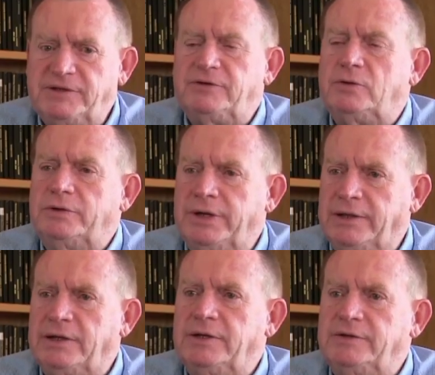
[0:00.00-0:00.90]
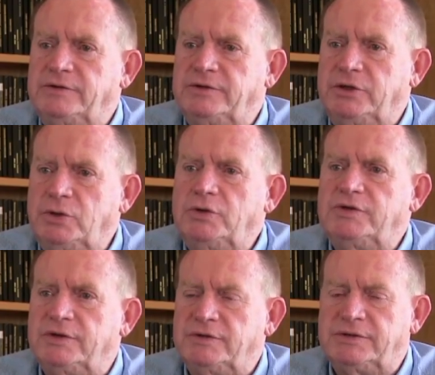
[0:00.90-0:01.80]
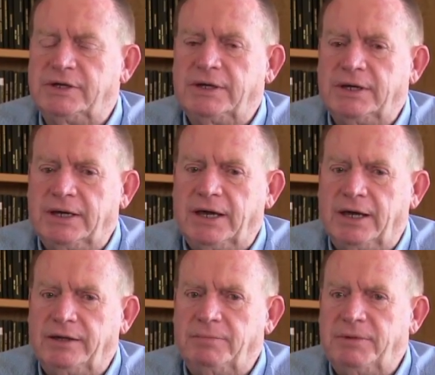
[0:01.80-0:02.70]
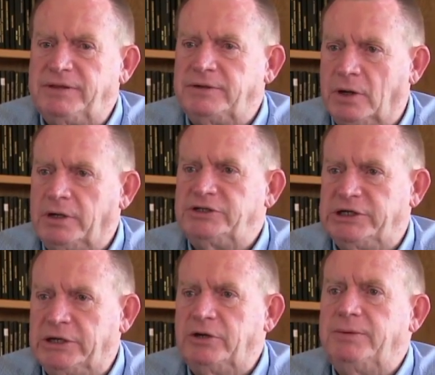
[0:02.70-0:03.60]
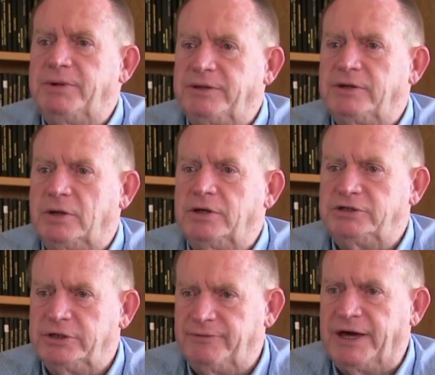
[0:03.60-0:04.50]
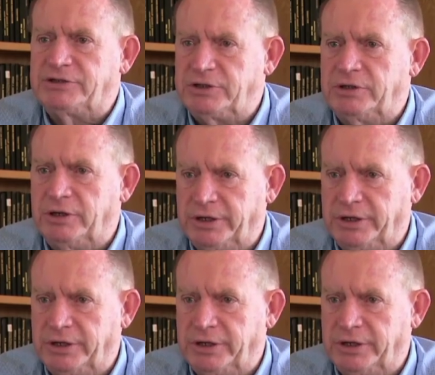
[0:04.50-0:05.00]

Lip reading: Business School Netherlands uses the methodology, learning methodology of action